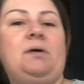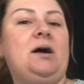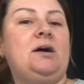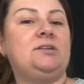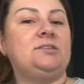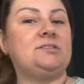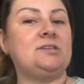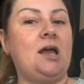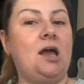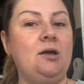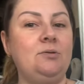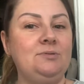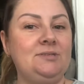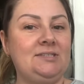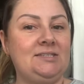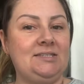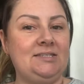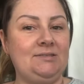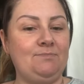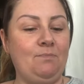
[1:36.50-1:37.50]
but I
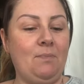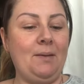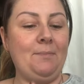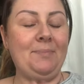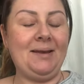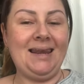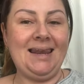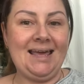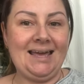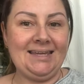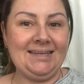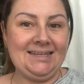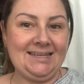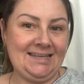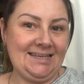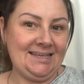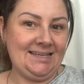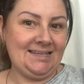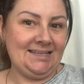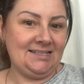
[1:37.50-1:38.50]
was, my plan
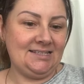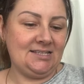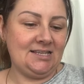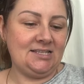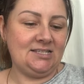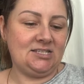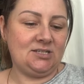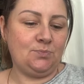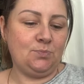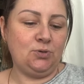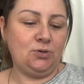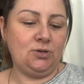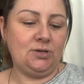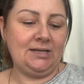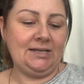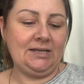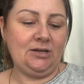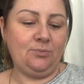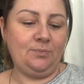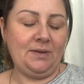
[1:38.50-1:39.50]
is, is to put
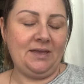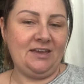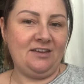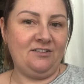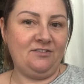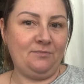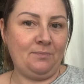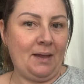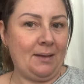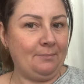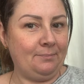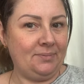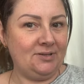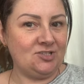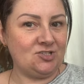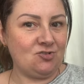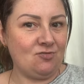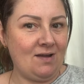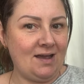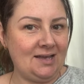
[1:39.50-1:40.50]
a little bit of
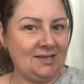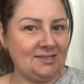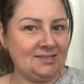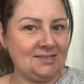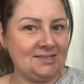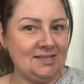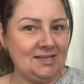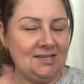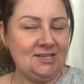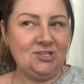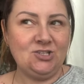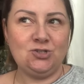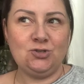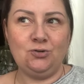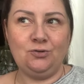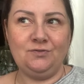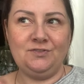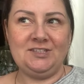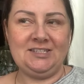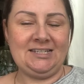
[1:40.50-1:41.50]
pampas grass
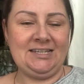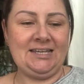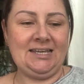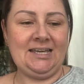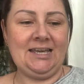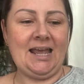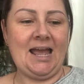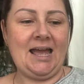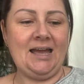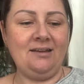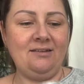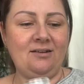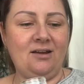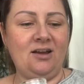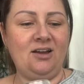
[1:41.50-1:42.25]
sort of sticking out.